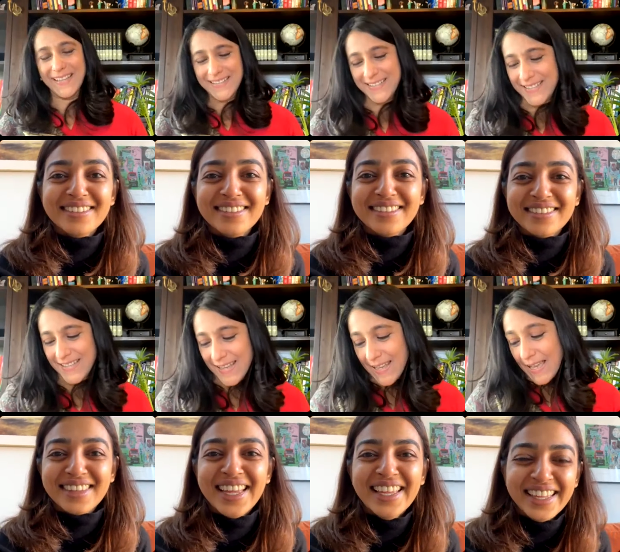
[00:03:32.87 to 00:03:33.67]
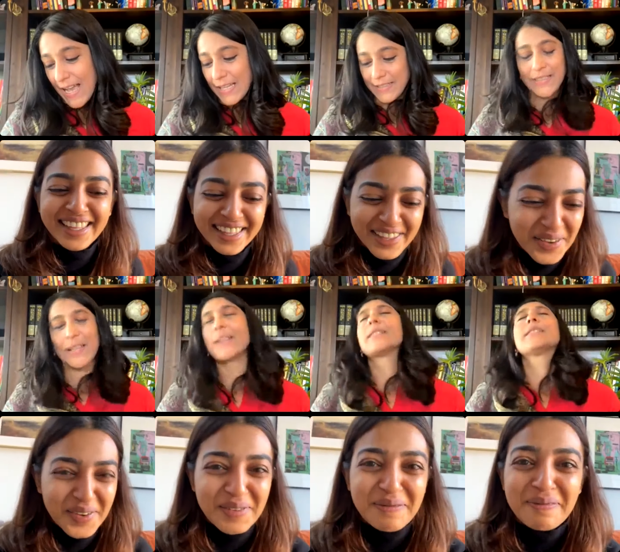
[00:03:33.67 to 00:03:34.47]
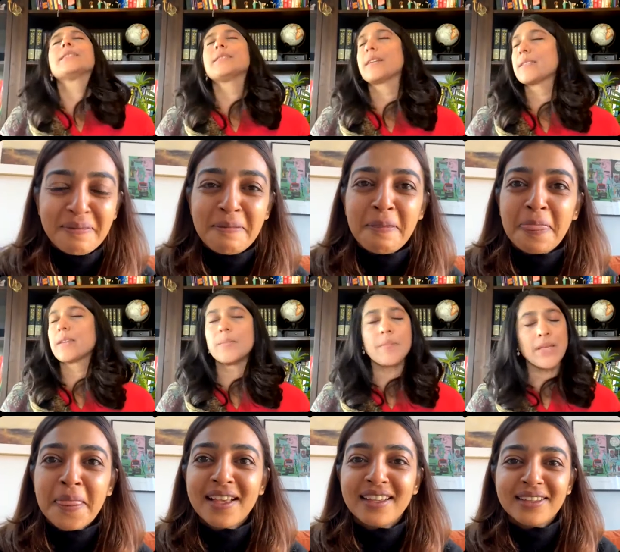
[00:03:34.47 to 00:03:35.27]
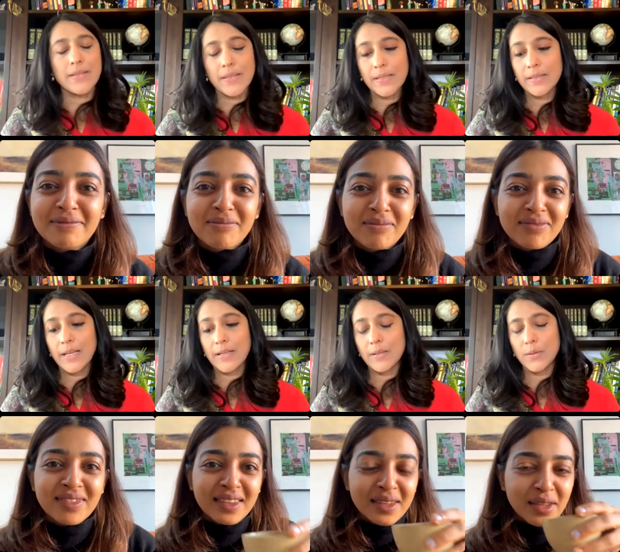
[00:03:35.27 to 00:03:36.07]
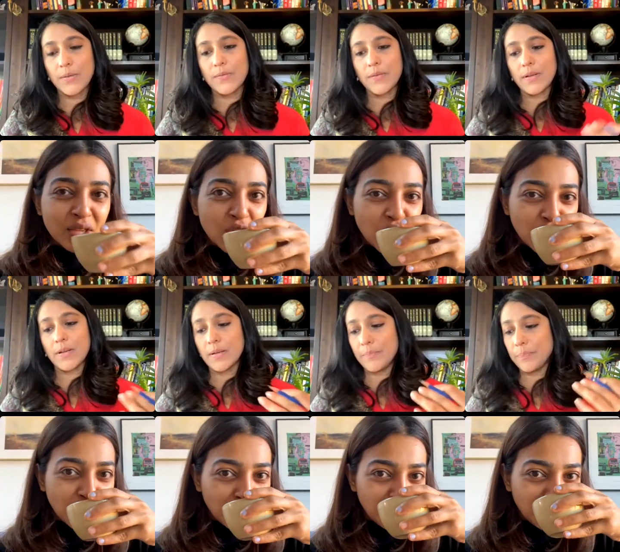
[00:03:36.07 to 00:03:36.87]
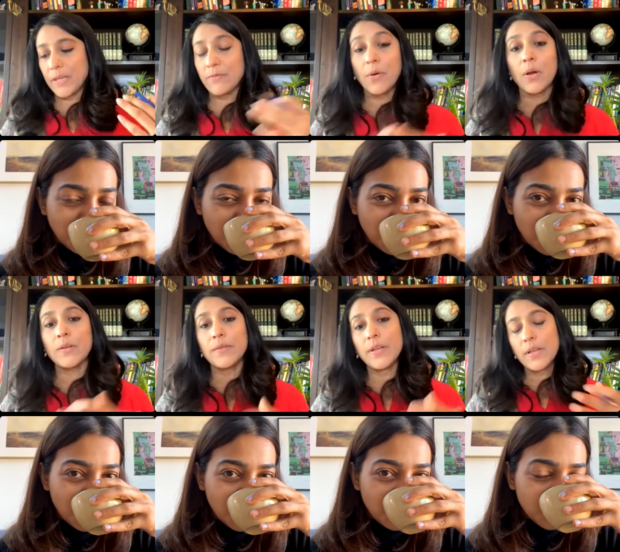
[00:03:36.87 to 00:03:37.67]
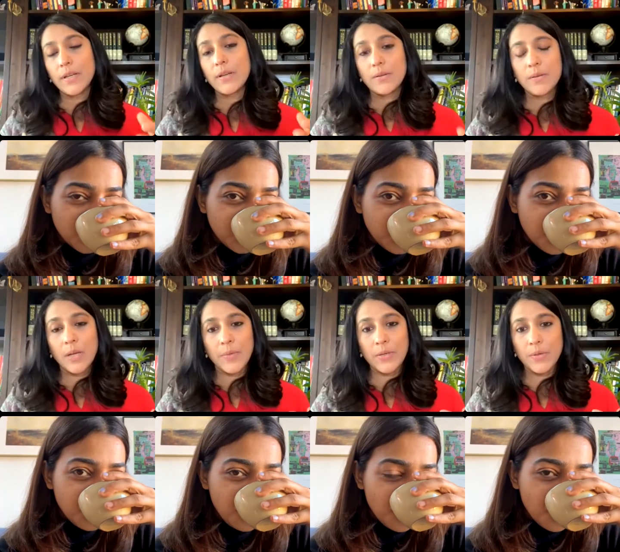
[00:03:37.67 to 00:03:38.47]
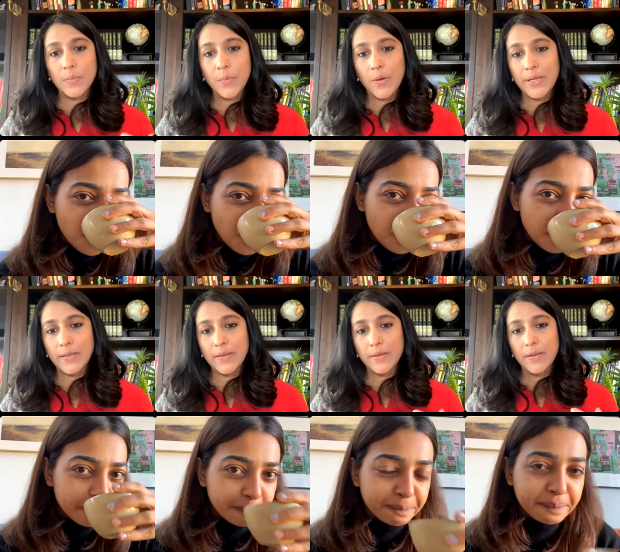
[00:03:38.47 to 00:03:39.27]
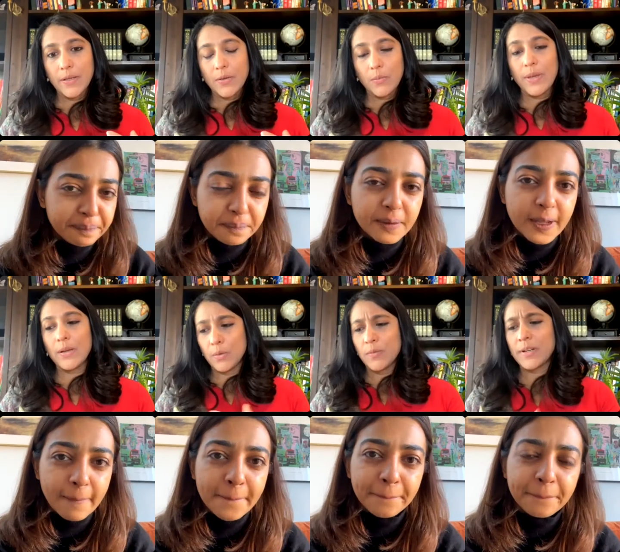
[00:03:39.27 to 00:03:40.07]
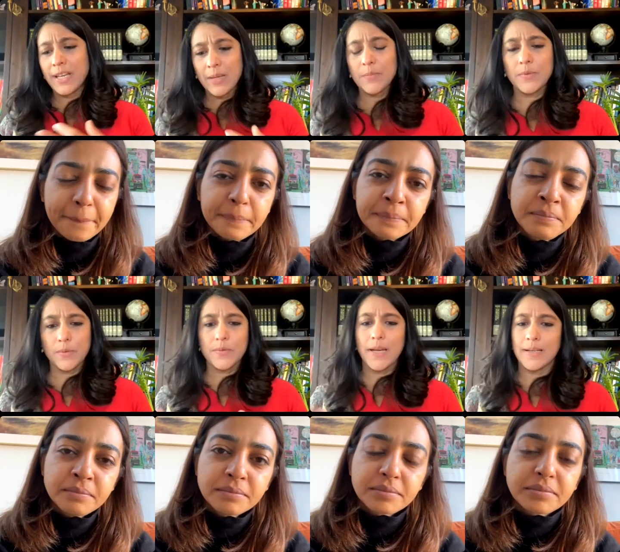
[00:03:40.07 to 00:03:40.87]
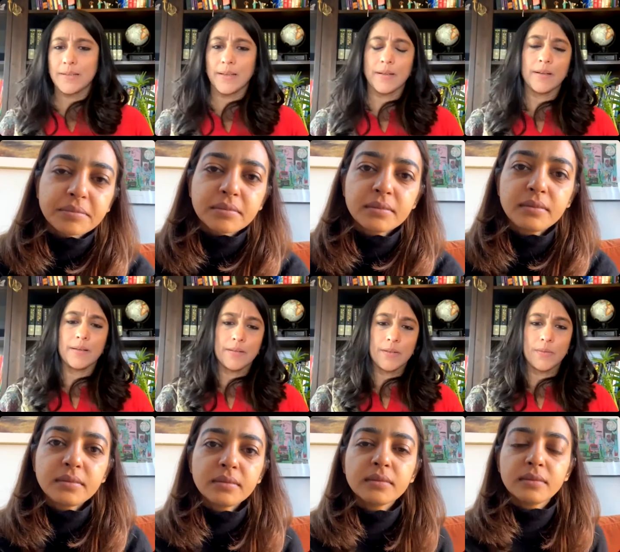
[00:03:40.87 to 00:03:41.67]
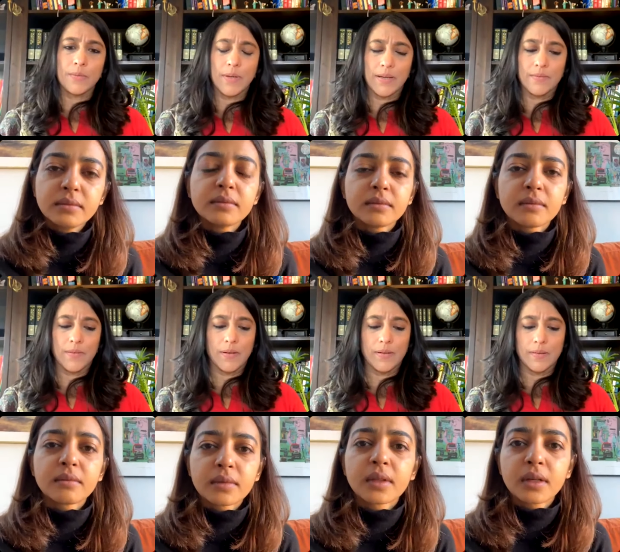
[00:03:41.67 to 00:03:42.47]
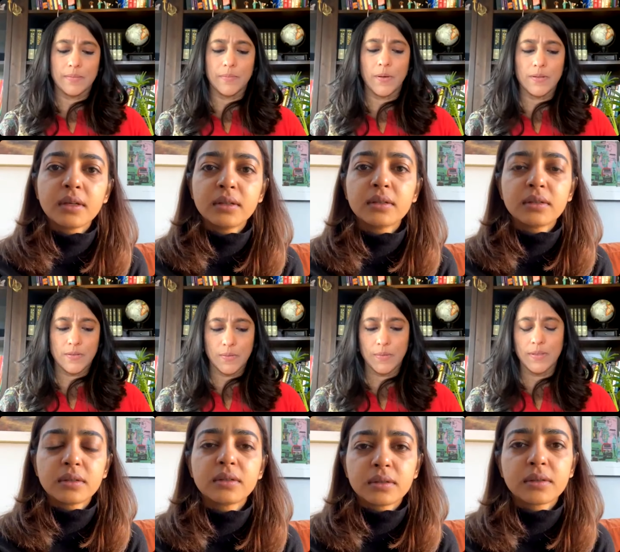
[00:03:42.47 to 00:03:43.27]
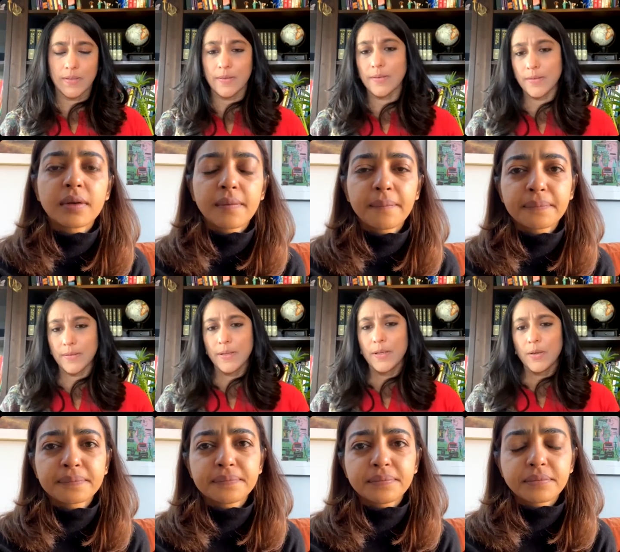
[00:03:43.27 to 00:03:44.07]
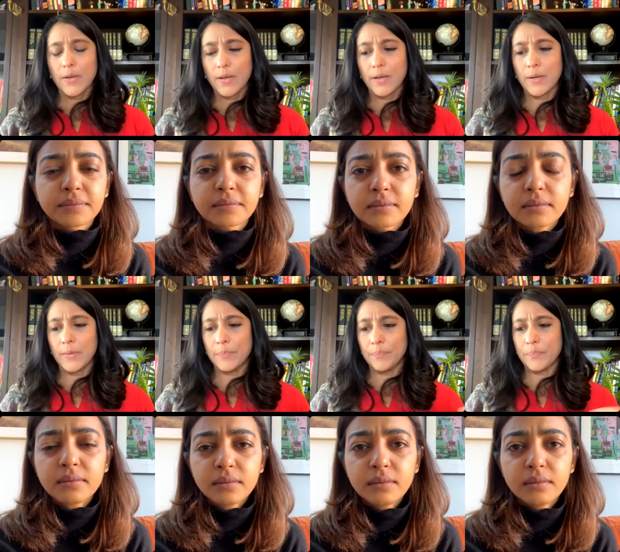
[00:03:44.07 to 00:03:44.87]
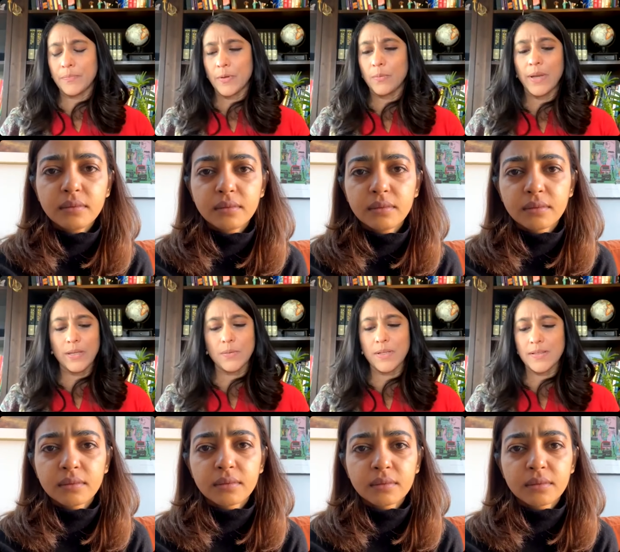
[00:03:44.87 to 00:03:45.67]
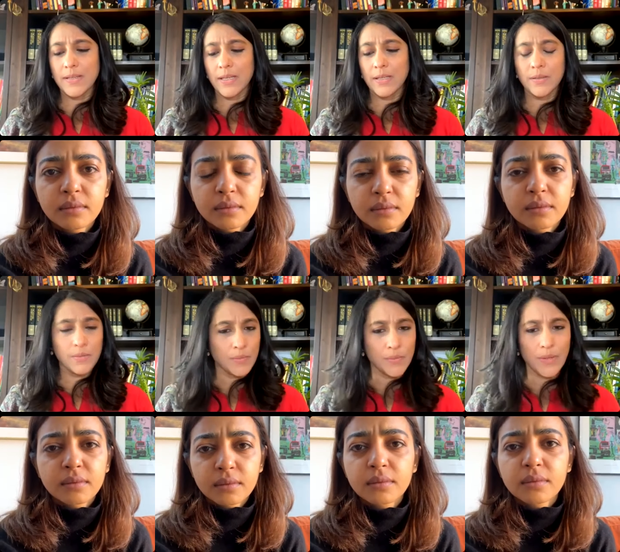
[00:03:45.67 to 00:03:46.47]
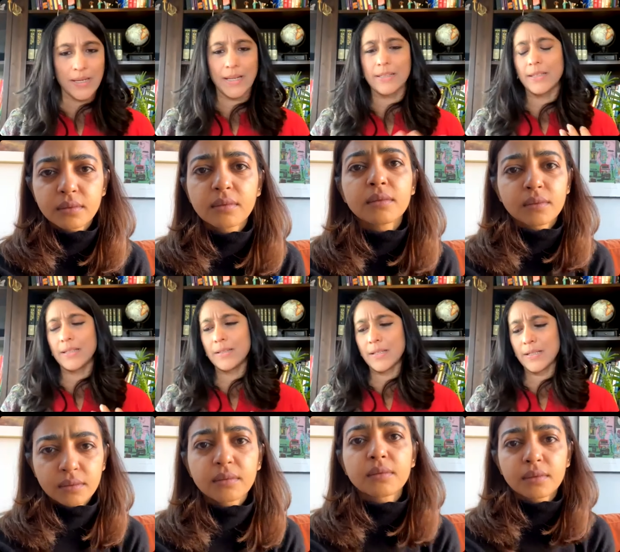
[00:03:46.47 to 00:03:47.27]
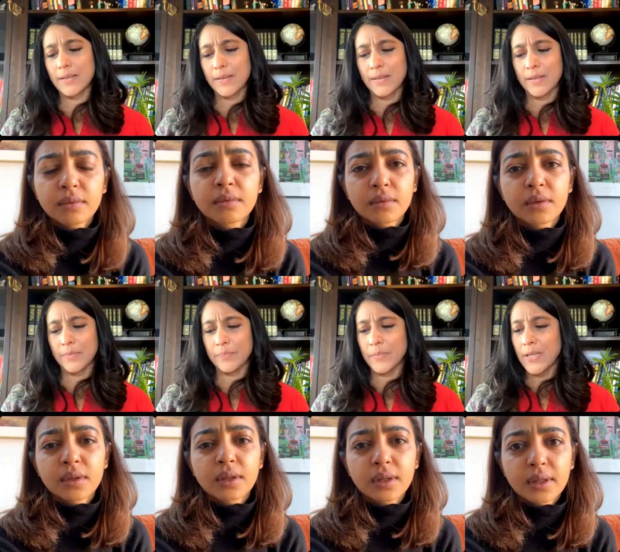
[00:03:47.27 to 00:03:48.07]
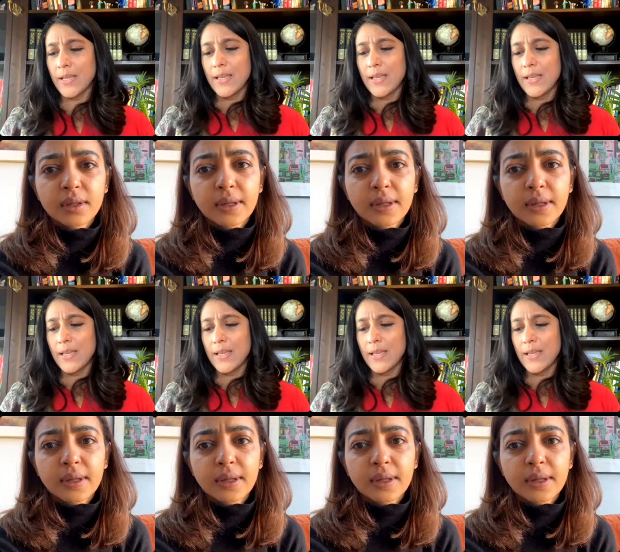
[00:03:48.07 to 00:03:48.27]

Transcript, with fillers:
Speaker 1: That's, I think I think that's amazing that you have um, evolved to coming to a point where over time through trial and error you have uh, also learned um, where you can say no. And I think that um,